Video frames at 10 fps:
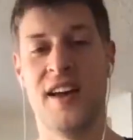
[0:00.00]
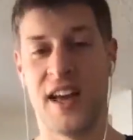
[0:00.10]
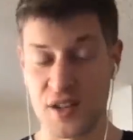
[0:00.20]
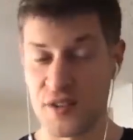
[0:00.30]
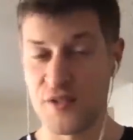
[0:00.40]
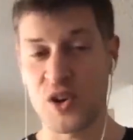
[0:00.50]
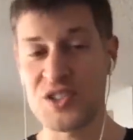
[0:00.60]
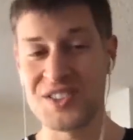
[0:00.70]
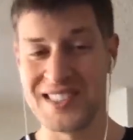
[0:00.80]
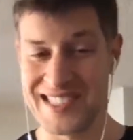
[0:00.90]
And
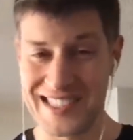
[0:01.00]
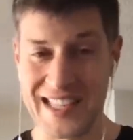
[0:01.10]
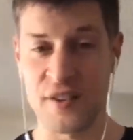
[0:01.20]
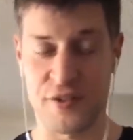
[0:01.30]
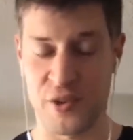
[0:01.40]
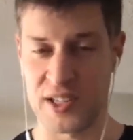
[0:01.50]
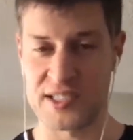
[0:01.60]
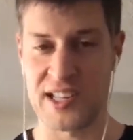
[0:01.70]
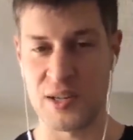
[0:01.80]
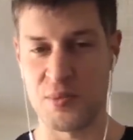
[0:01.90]
conversely, sitting for an
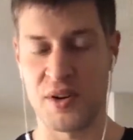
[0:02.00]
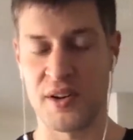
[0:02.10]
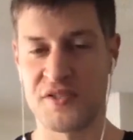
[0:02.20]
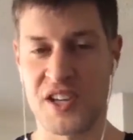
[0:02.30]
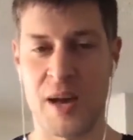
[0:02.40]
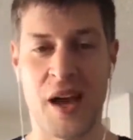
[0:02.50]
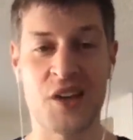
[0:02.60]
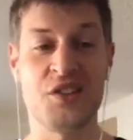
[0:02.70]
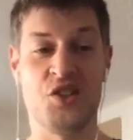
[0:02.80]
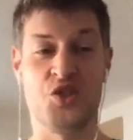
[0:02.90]
extended period of time
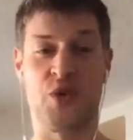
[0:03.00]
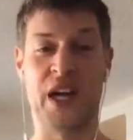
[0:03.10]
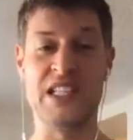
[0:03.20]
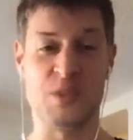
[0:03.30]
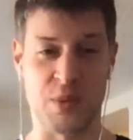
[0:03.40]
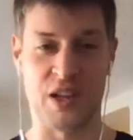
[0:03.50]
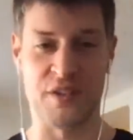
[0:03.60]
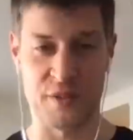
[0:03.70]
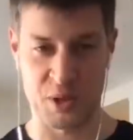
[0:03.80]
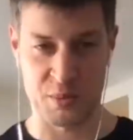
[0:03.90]
actually drains blood
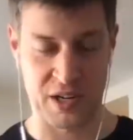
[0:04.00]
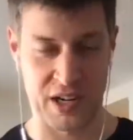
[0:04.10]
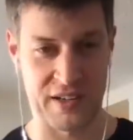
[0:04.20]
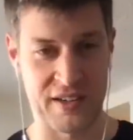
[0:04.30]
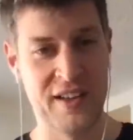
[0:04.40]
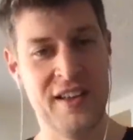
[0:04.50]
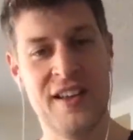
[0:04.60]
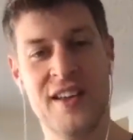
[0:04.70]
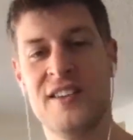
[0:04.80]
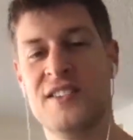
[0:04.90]
from your brain. Mm.
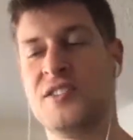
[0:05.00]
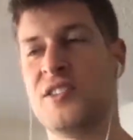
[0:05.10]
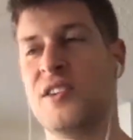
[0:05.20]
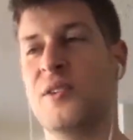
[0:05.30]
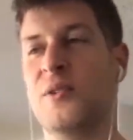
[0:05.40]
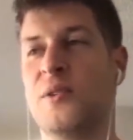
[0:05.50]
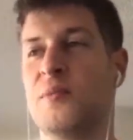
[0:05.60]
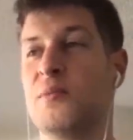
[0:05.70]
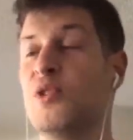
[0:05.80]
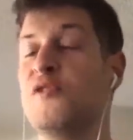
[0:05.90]
So,
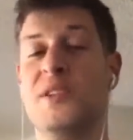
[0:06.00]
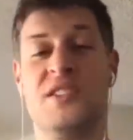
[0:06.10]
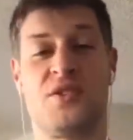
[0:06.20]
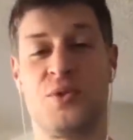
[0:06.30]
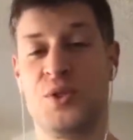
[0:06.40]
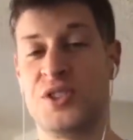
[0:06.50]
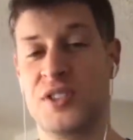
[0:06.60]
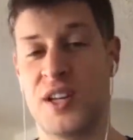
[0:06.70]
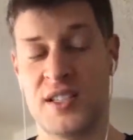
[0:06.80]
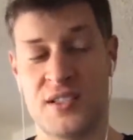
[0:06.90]
movement is
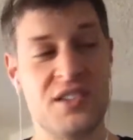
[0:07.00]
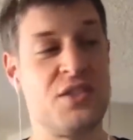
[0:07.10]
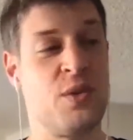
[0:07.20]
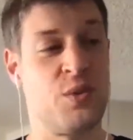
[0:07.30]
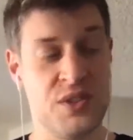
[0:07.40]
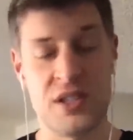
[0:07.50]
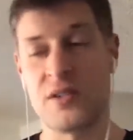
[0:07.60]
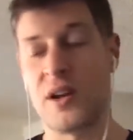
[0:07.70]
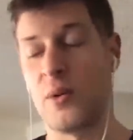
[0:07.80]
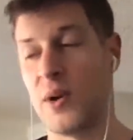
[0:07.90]
crucial, and it's also a really
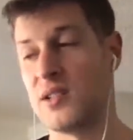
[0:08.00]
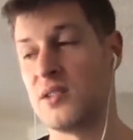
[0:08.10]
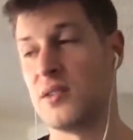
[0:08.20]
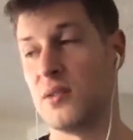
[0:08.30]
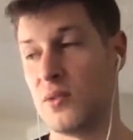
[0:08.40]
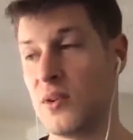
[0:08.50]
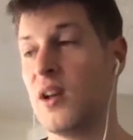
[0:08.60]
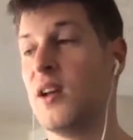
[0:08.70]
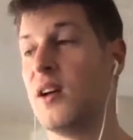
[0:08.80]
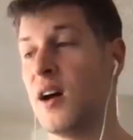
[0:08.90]
great way to
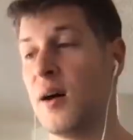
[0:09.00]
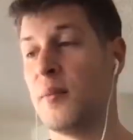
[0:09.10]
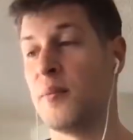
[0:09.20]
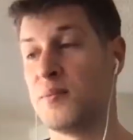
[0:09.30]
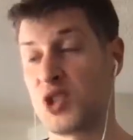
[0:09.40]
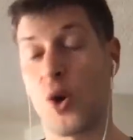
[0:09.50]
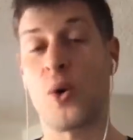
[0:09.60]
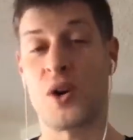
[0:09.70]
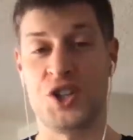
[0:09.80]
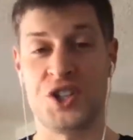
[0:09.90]
um,
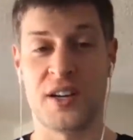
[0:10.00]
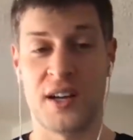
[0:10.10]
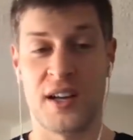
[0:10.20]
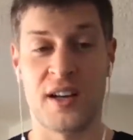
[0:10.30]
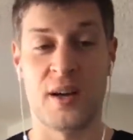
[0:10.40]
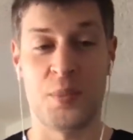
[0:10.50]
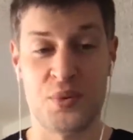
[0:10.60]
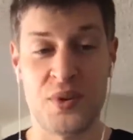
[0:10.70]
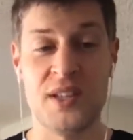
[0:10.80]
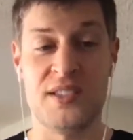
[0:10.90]
torch uh, a
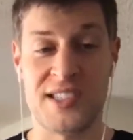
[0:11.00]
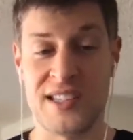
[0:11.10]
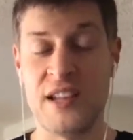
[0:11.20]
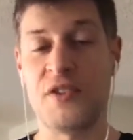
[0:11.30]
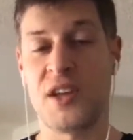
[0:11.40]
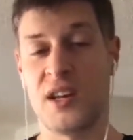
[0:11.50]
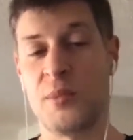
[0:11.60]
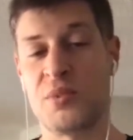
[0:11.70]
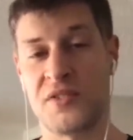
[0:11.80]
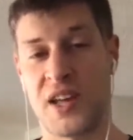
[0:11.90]
pretty significant
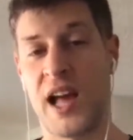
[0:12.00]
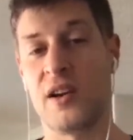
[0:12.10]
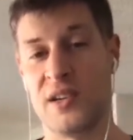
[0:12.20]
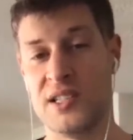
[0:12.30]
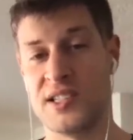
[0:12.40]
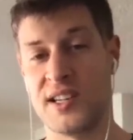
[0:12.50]
number of calories.